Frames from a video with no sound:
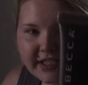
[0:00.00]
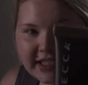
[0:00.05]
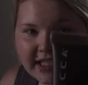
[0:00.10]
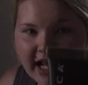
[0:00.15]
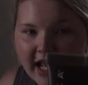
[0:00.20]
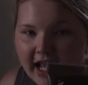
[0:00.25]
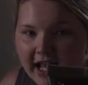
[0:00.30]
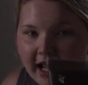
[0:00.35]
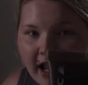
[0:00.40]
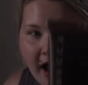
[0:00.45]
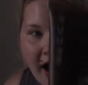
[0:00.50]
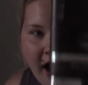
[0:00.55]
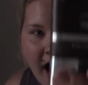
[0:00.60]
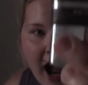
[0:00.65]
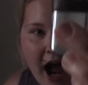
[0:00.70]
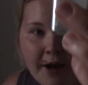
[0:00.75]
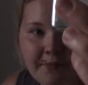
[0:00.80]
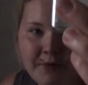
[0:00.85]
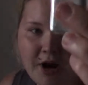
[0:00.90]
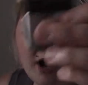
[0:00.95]
today
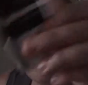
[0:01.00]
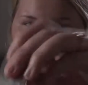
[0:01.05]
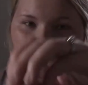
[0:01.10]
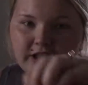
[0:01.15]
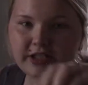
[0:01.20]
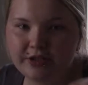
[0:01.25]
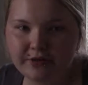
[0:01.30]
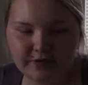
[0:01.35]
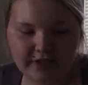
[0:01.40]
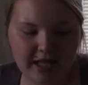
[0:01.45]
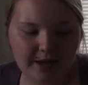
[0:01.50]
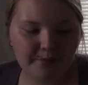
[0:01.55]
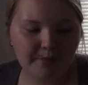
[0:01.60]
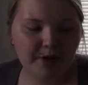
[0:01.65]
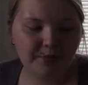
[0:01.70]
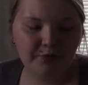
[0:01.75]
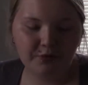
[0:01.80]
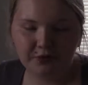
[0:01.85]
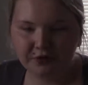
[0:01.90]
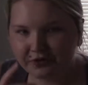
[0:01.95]
I'm not going to use that. My
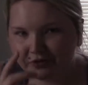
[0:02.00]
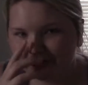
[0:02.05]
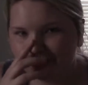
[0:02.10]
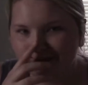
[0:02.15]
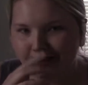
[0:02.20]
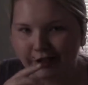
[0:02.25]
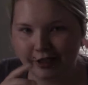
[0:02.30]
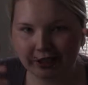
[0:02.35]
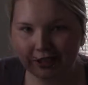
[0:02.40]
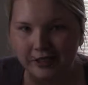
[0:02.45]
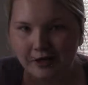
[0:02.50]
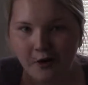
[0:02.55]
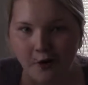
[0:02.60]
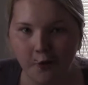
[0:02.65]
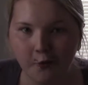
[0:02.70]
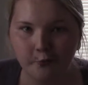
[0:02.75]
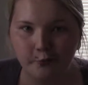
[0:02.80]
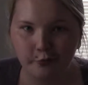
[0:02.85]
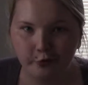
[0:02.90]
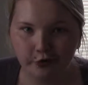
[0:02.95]
pores are looking
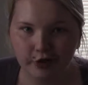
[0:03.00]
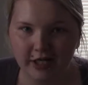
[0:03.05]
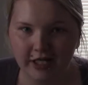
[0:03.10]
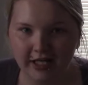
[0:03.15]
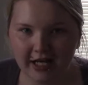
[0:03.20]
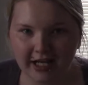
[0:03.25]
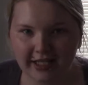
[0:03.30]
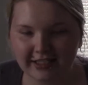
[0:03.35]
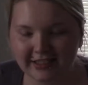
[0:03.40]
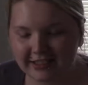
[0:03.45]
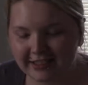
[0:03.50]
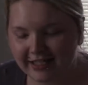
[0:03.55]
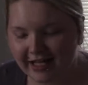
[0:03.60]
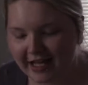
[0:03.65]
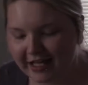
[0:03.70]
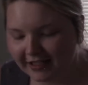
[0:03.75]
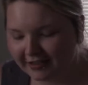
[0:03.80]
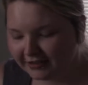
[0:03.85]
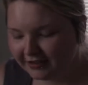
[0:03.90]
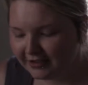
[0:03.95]
pretty nice
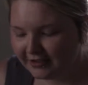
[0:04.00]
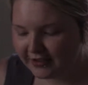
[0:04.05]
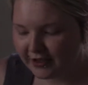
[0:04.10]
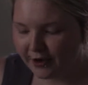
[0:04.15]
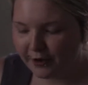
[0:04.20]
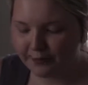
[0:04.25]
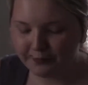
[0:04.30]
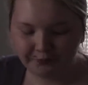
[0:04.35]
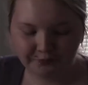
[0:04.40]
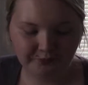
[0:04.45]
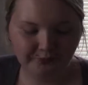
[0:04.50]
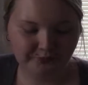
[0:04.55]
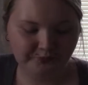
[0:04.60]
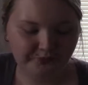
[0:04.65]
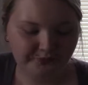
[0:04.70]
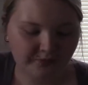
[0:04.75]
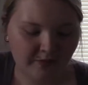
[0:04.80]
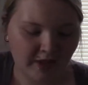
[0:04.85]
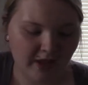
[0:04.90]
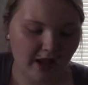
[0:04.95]
today. So
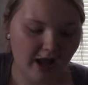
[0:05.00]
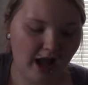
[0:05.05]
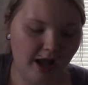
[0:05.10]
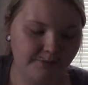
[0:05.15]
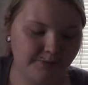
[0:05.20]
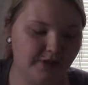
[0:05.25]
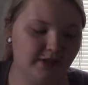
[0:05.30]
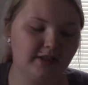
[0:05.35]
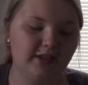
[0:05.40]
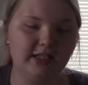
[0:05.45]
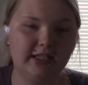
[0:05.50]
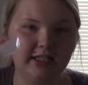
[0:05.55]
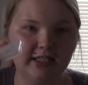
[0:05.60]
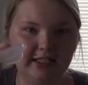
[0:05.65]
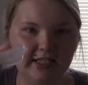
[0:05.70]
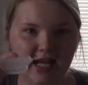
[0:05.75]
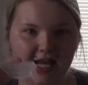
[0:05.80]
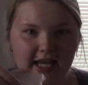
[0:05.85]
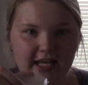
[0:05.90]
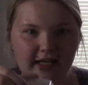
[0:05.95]
I'm just going
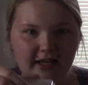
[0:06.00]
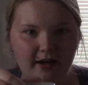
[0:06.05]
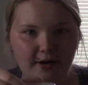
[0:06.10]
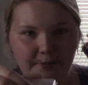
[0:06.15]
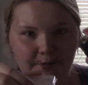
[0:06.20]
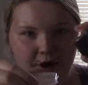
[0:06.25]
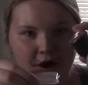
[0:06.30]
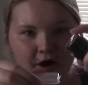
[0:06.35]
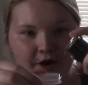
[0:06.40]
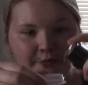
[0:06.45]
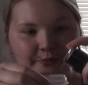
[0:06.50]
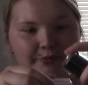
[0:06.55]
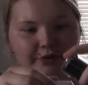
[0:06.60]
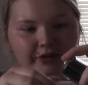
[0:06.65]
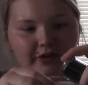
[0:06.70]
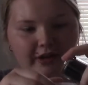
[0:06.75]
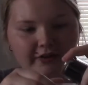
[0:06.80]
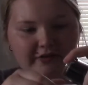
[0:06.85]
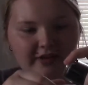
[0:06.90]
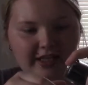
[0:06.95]
to take a
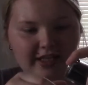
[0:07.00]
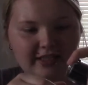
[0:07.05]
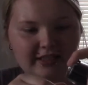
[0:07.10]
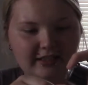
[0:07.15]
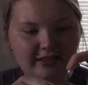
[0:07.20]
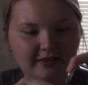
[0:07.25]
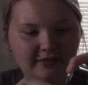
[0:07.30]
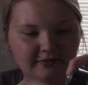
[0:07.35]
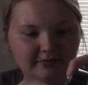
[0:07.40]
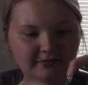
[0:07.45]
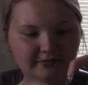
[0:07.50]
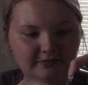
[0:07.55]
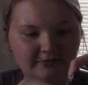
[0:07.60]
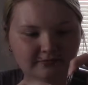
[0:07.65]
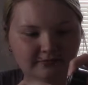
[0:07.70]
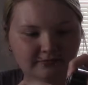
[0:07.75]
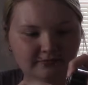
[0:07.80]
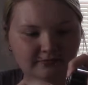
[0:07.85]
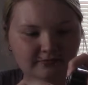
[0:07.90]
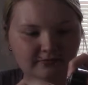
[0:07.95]
pump of this
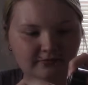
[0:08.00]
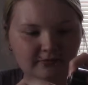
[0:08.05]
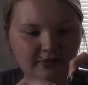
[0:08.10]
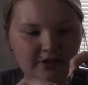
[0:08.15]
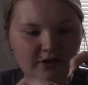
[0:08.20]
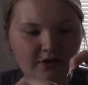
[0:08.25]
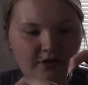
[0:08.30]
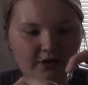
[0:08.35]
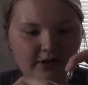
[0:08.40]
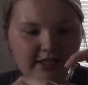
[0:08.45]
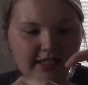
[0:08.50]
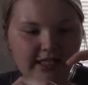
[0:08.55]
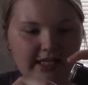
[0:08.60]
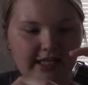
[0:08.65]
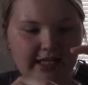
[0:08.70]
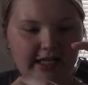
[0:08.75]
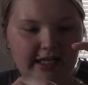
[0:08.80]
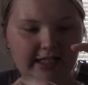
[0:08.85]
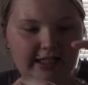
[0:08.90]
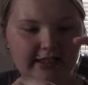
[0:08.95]
onto
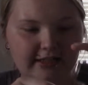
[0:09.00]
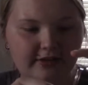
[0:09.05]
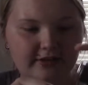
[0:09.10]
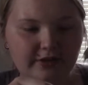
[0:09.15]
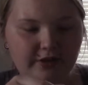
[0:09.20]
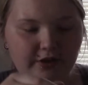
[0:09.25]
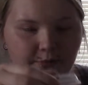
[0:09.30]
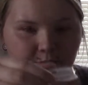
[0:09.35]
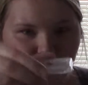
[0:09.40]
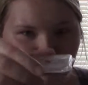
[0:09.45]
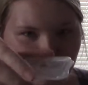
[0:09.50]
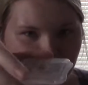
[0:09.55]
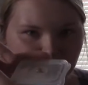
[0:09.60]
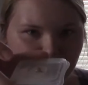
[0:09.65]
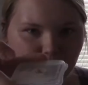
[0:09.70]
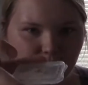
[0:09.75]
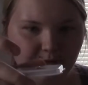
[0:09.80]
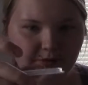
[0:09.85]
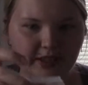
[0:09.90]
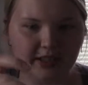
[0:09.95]
here. So I'm going to just
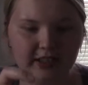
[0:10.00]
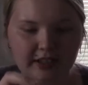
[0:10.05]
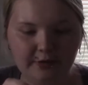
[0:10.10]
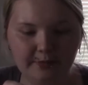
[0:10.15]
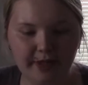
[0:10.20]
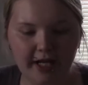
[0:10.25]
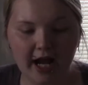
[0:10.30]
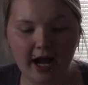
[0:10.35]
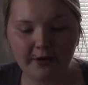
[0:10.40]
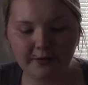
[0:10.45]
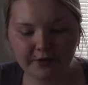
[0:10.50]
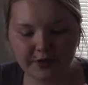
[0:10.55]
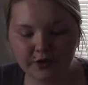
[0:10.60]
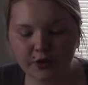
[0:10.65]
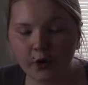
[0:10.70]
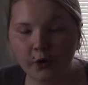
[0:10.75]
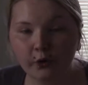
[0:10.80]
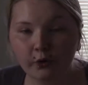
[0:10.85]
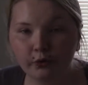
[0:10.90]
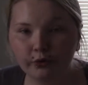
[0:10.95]
start with a little bit. I was
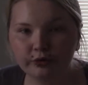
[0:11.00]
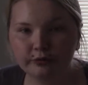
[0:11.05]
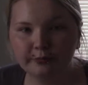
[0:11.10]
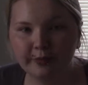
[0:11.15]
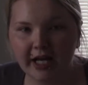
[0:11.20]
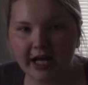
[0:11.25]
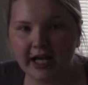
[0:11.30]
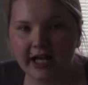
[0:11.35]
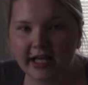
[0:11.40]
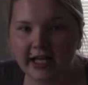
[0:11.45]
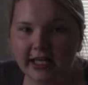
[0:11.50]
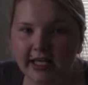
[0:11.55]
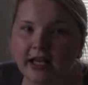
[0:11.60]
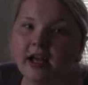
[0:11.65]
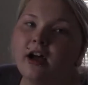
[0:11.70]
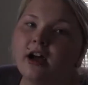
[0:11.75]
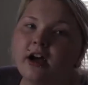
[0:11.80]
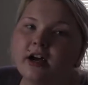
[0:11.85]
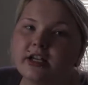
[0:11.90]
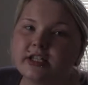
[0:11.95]
told by
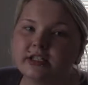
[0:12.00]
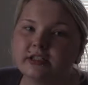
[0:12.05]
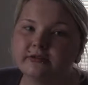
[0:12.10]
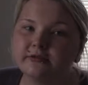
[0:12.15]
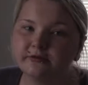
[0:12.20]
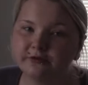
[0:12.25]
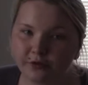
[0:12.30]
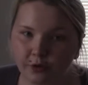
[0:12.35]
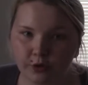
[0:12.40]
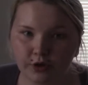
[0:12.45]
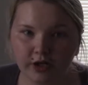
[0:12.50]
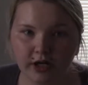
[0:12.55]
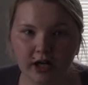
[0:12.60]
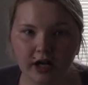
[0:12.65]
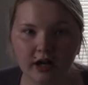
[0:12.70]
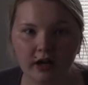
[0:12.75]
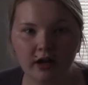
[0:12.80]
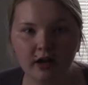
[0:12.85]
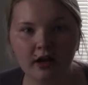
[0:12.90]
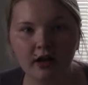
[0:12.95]

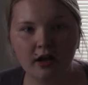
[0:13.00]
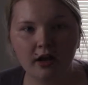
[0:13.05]
Sephora